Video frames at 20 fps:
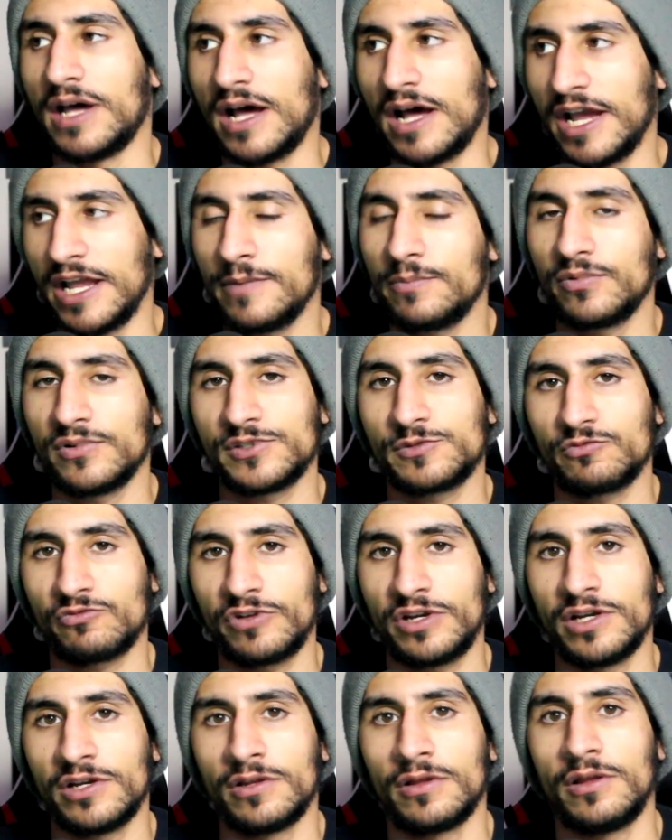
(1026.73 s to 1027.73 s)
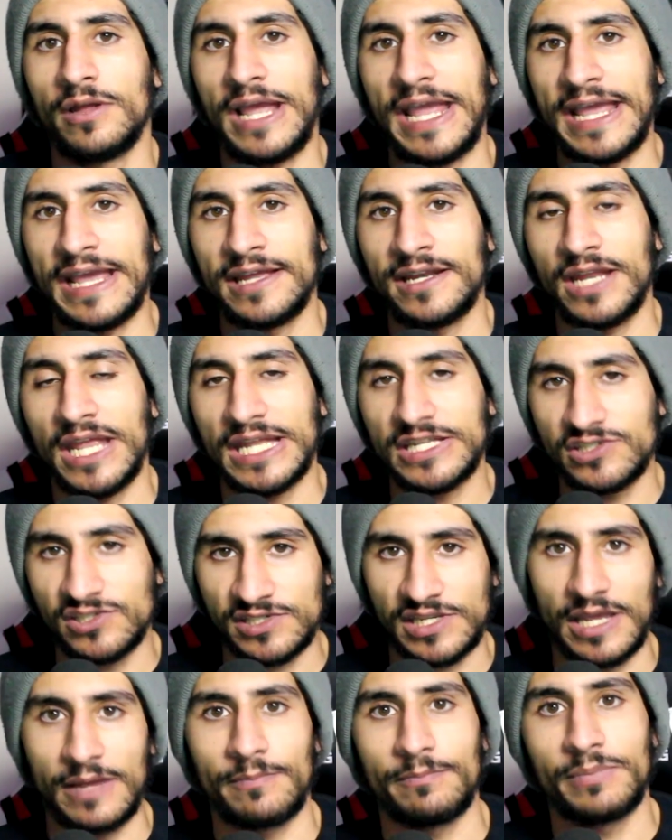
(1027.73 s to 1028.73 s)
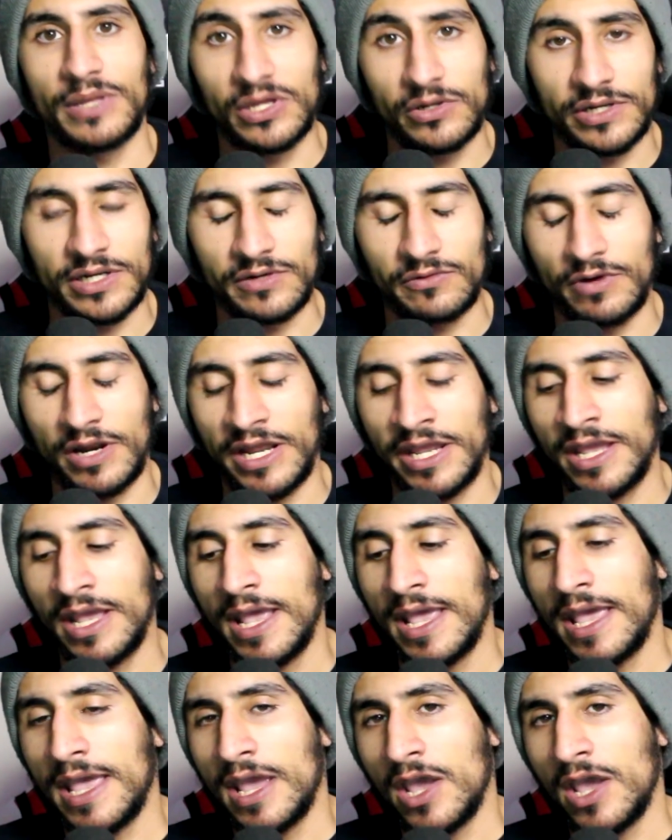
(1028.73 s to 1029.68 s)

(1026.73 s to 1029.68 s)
The hype was real, and it just kept building, right?